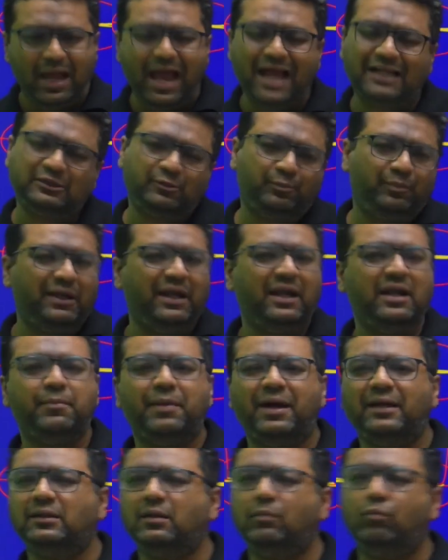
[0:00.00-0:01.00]
explained
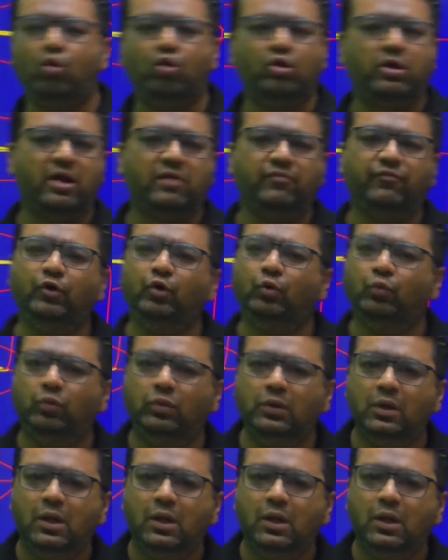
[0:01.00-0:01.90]
by the modern view.